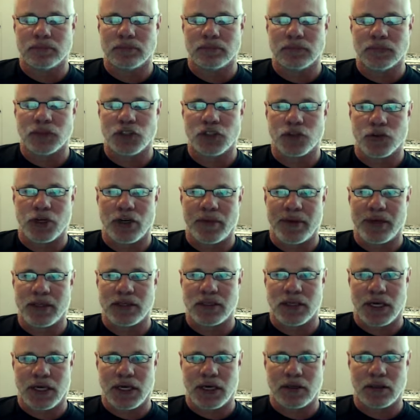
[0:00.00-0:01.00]
ceramic
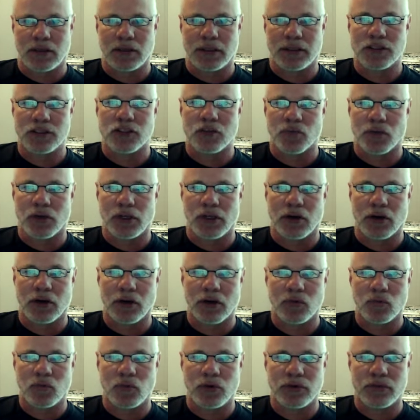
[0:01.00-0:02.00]
tile and some really
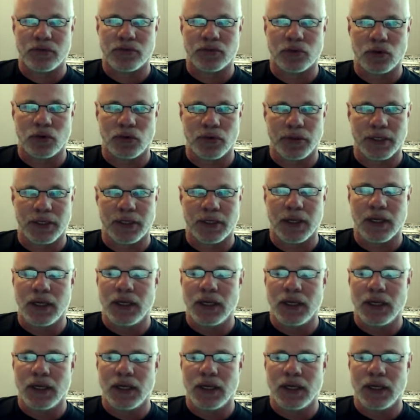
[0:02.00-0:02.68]
hard wood flooring.